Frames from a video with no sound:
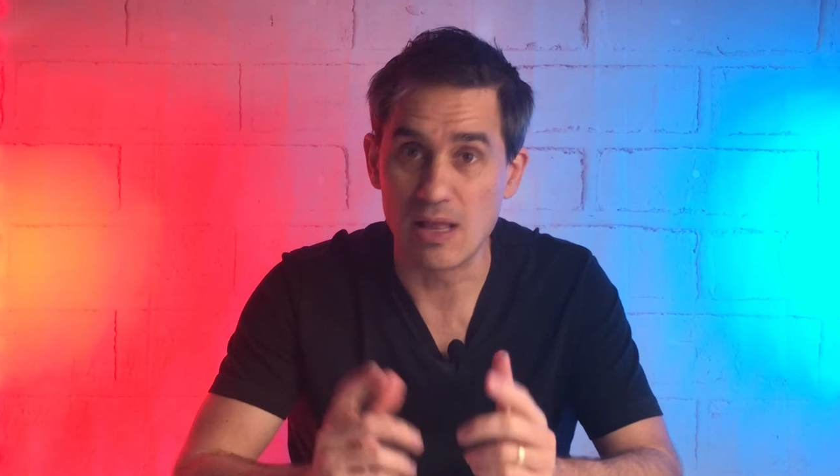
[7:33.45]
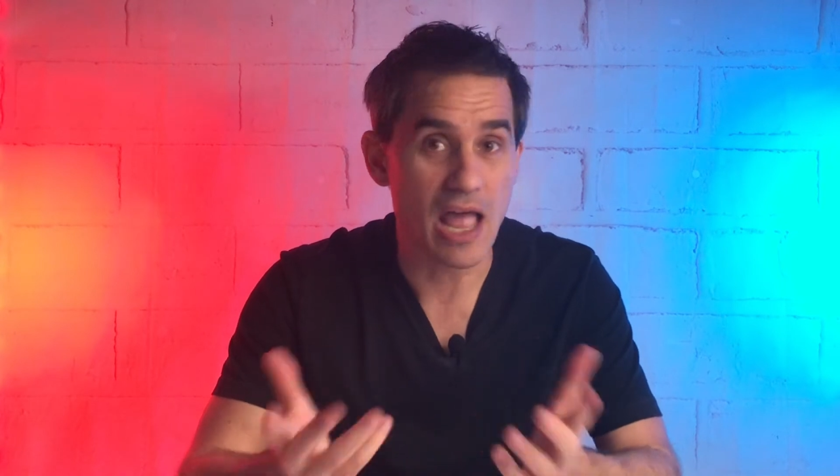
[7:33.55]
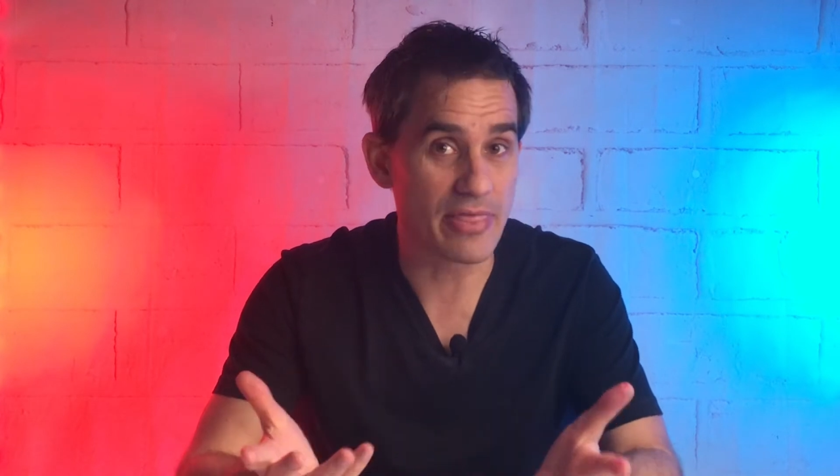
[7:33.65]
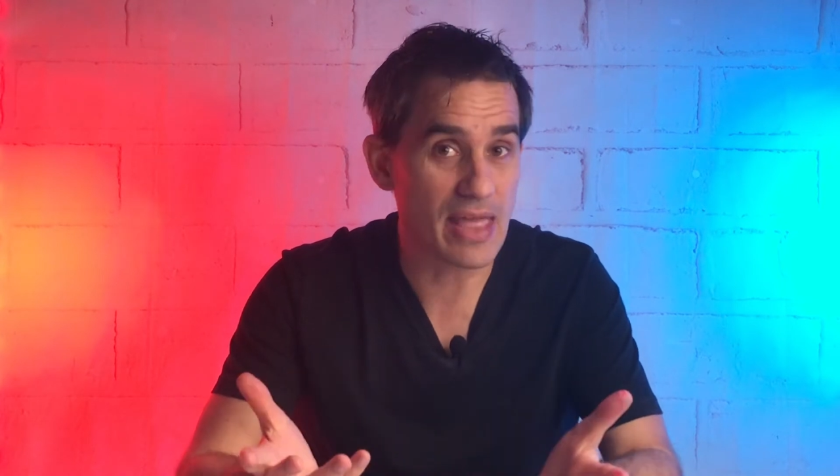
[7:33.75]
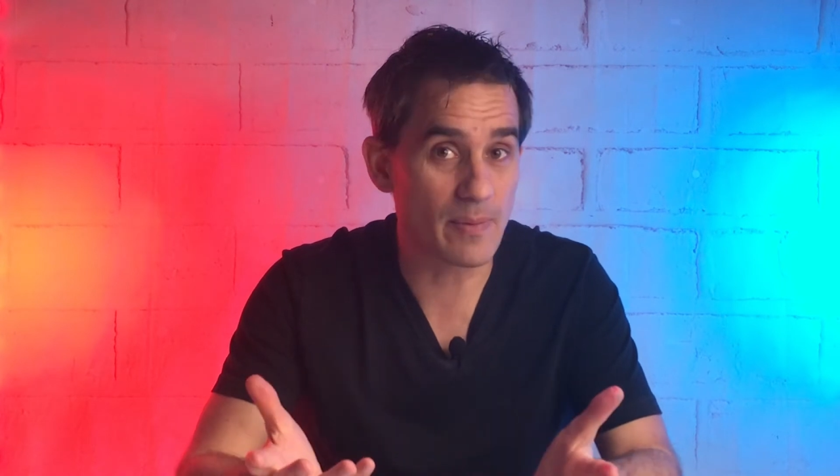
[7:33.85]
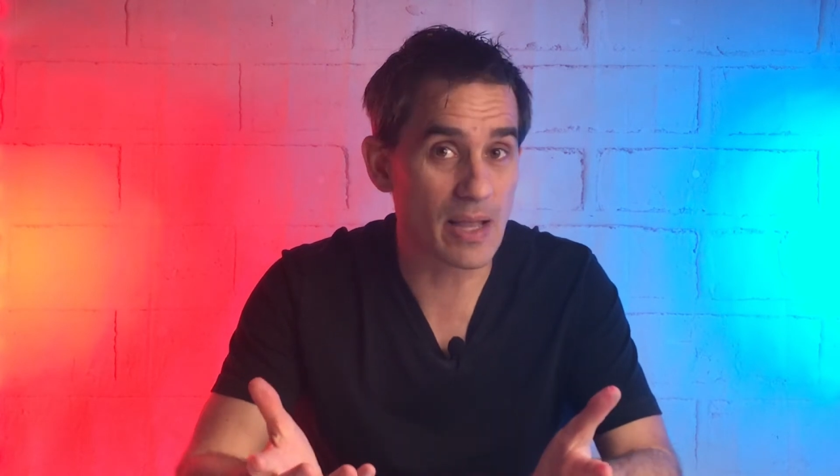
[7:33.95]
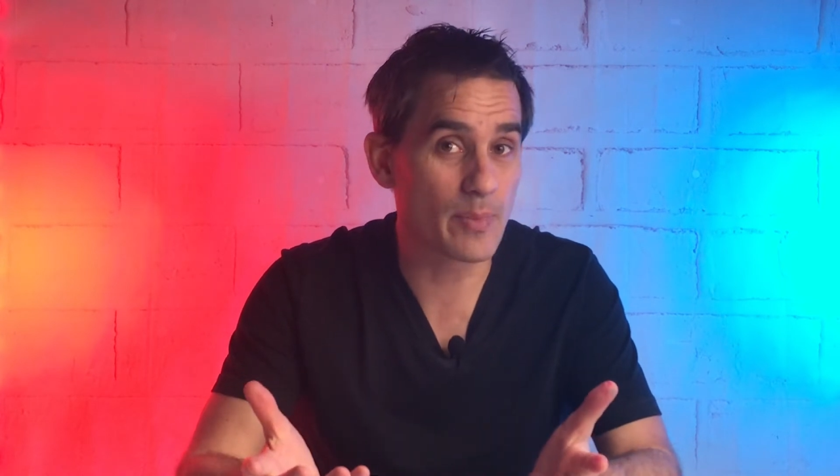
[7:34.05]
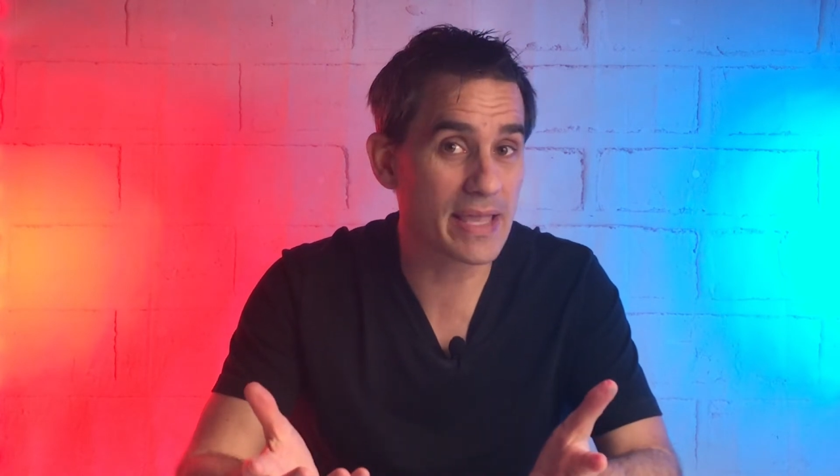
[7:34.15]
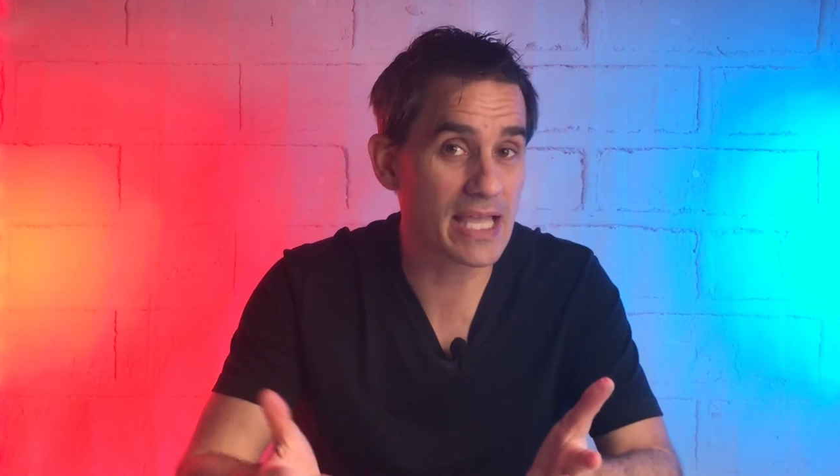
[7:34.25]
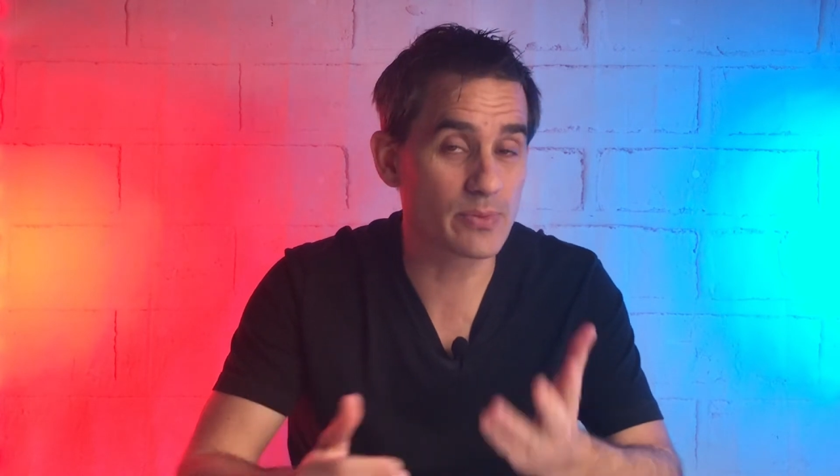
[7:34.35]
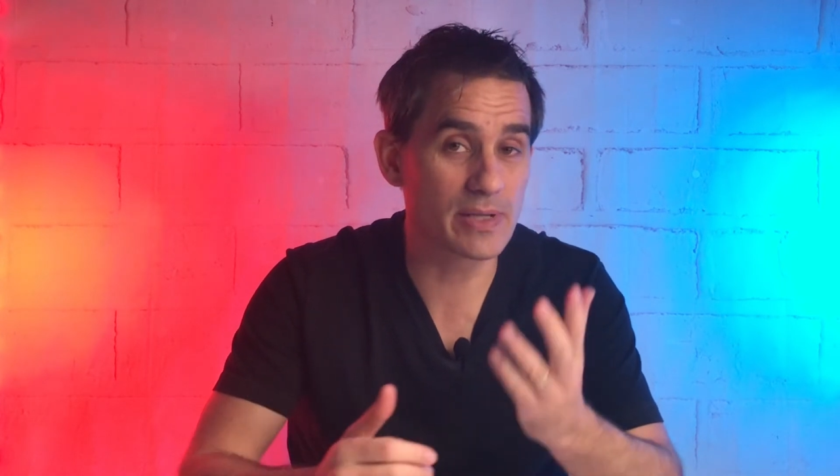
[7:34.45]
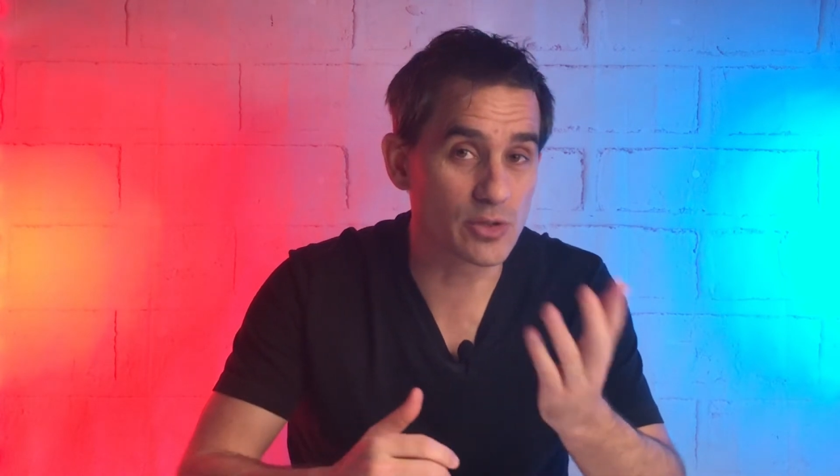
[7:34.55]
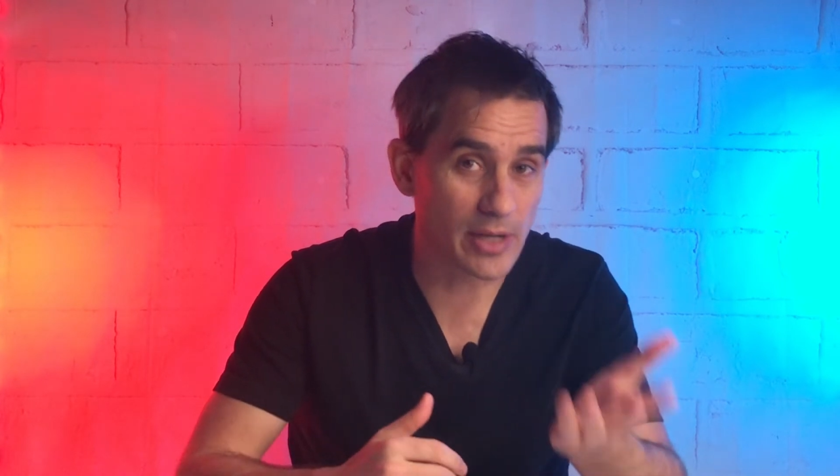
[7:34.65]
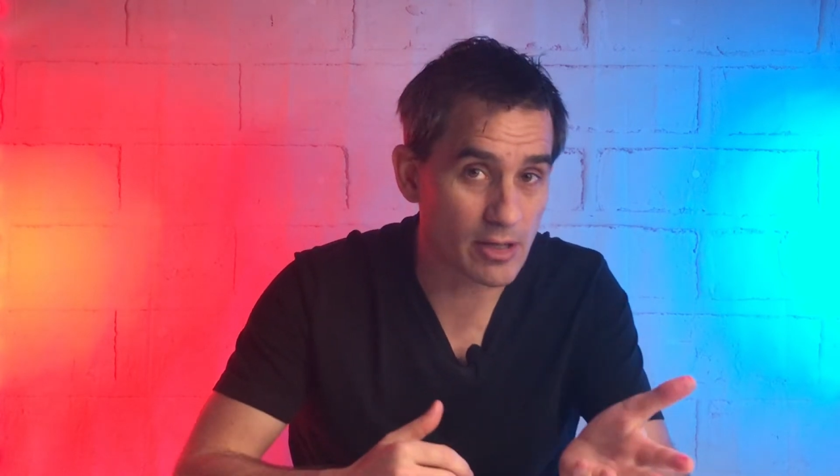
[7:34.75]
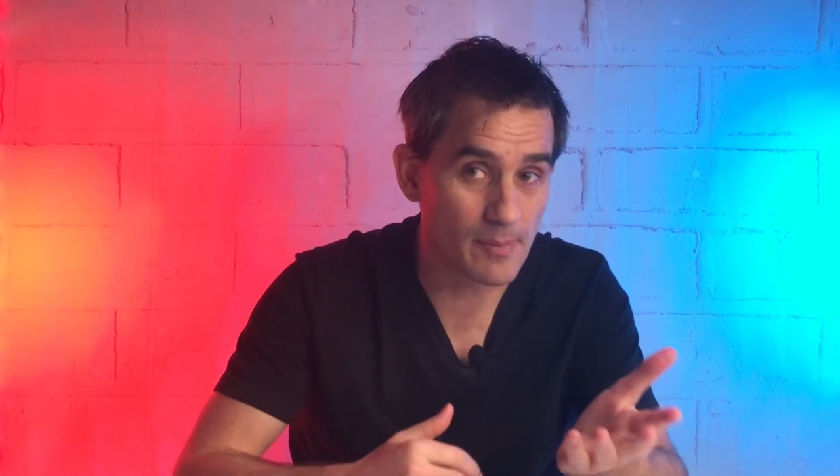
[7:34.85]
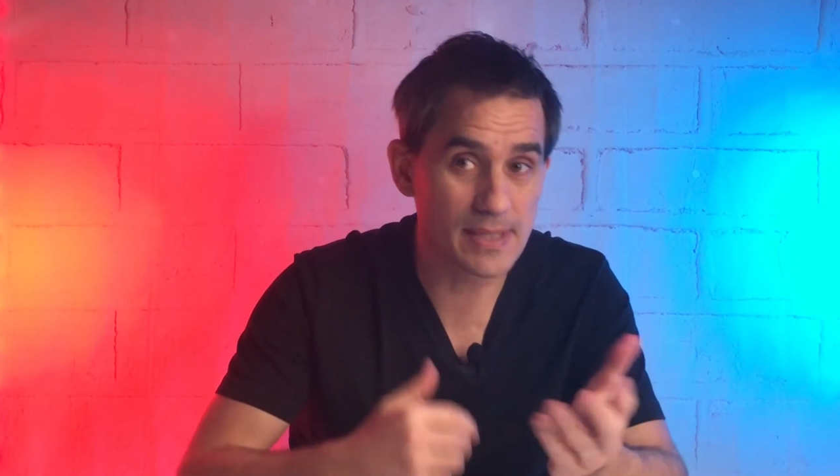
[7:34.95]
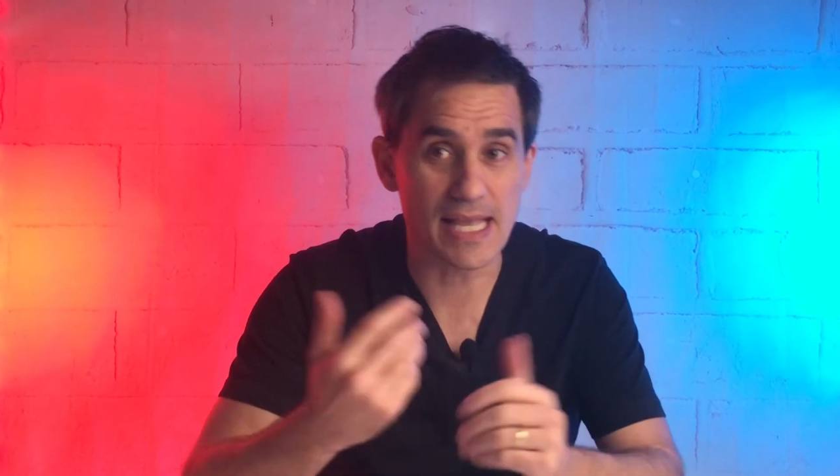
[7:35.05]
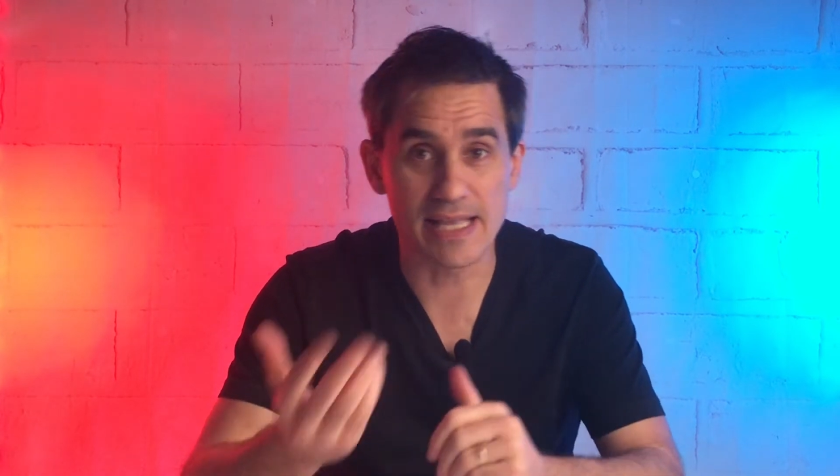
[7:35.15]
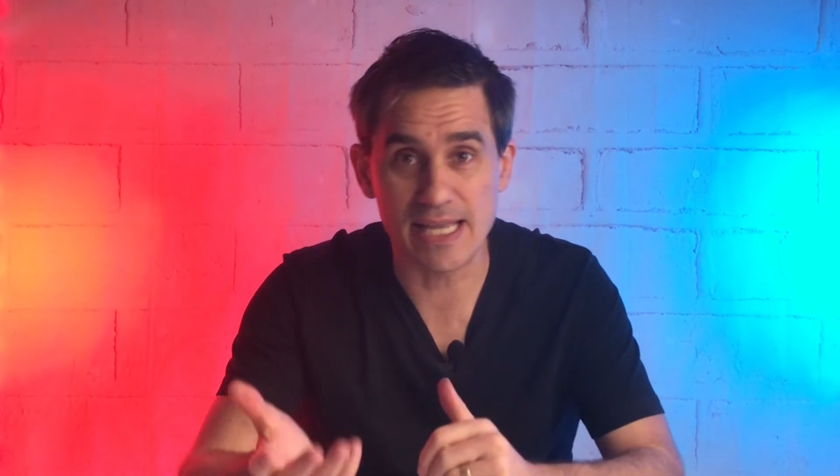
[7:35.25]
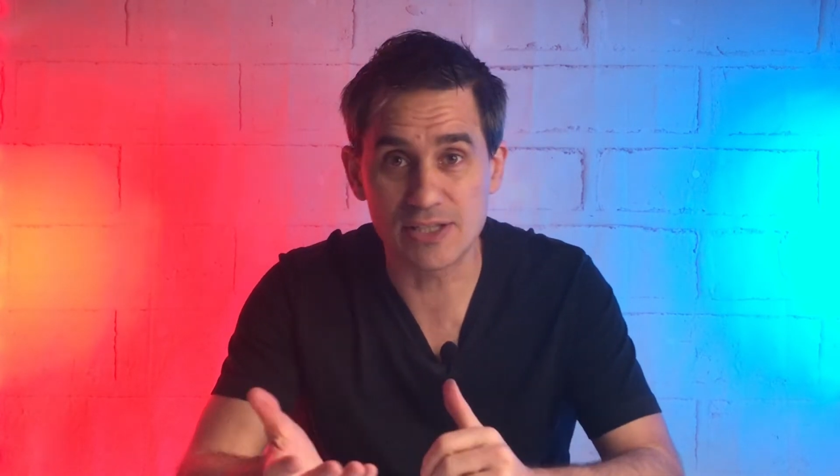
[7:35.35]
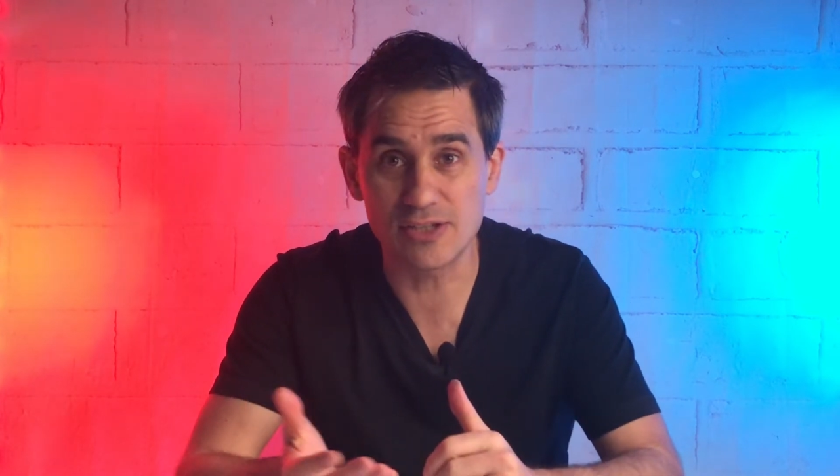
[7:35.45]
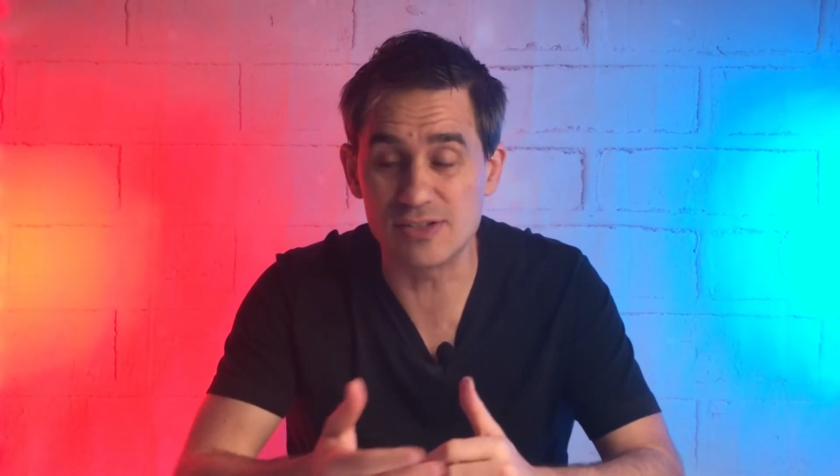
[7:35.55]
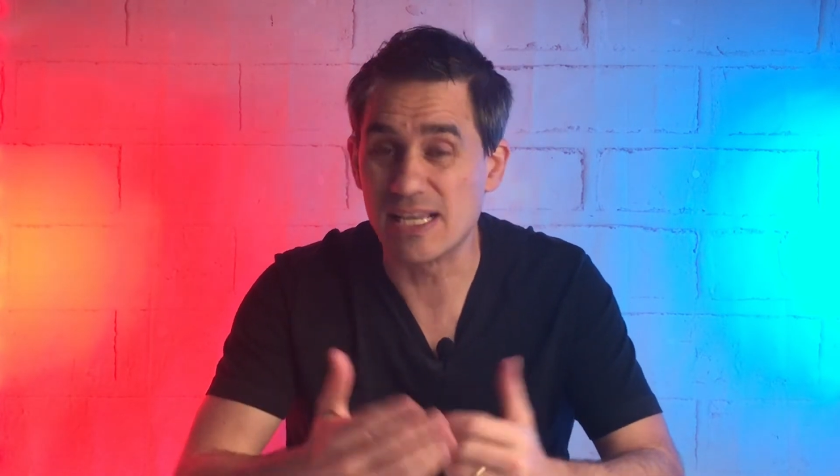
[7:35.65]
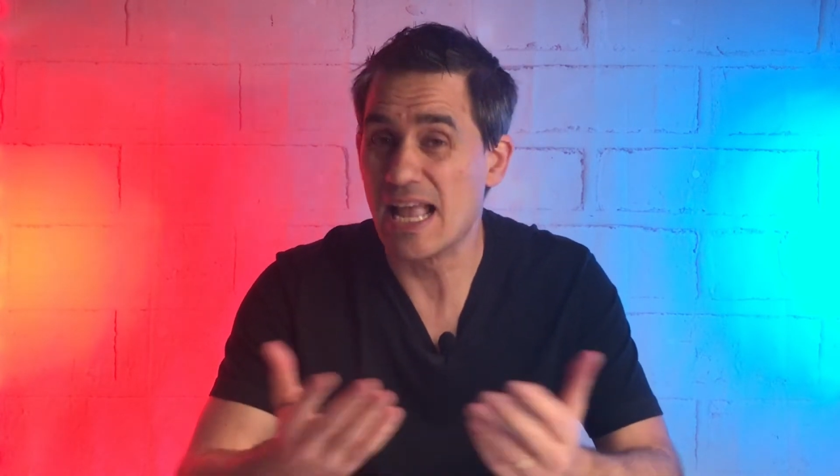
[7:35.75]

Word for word: And that way we get to enjoy comics and cartoons.